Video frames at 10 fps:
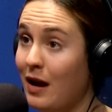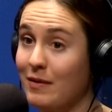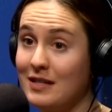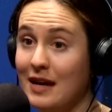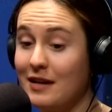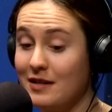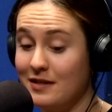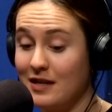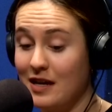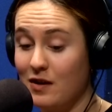I'm excited to
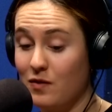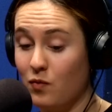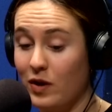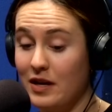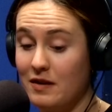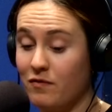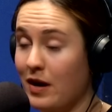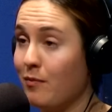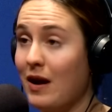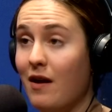see what
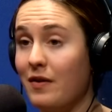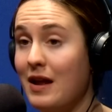Fran Brown